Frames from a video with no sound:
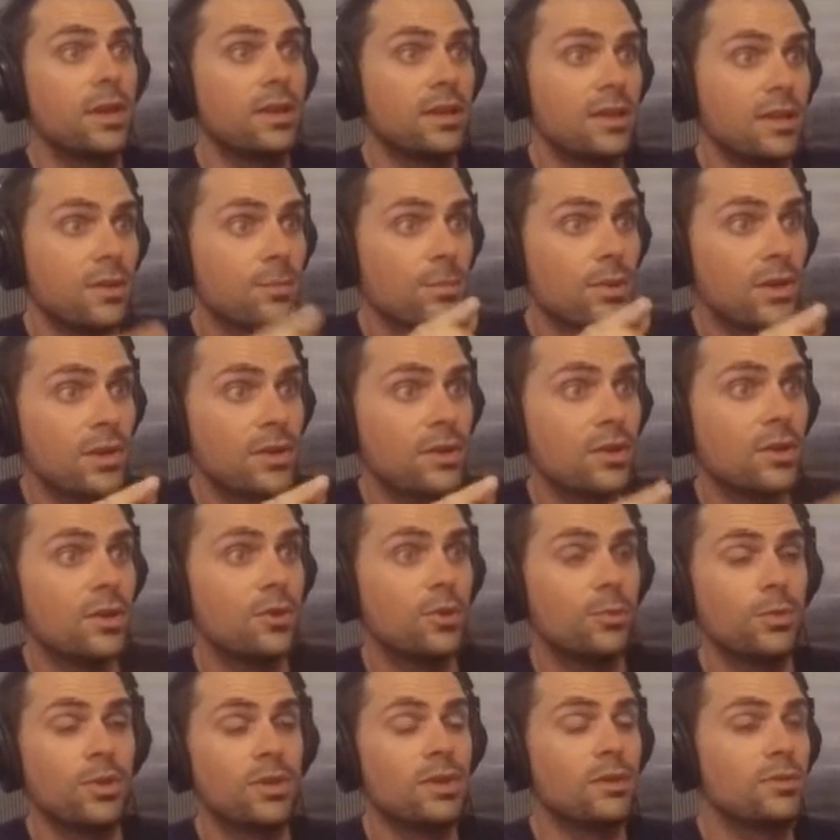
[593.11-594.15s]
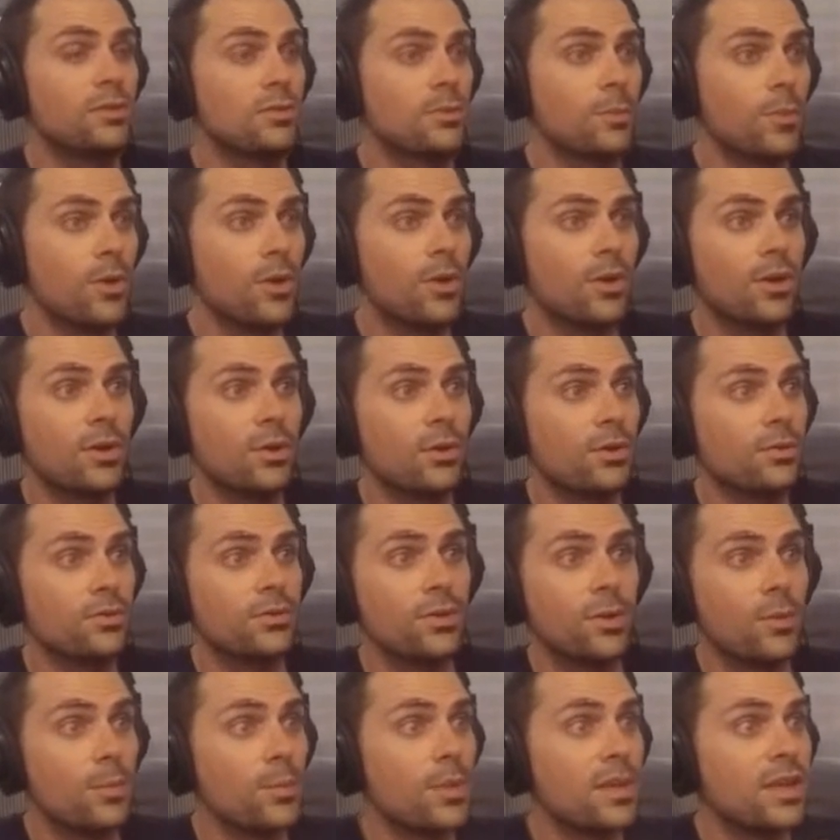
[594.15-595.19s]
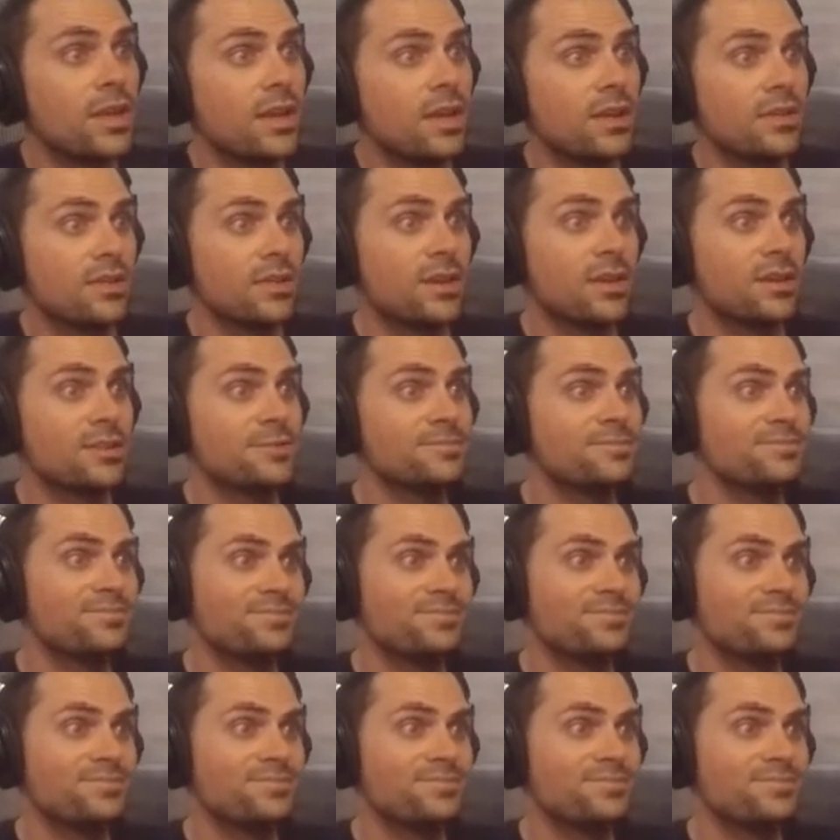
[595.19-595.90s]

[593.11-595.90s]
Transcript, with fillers: I need a big goal because small goals don't mean anything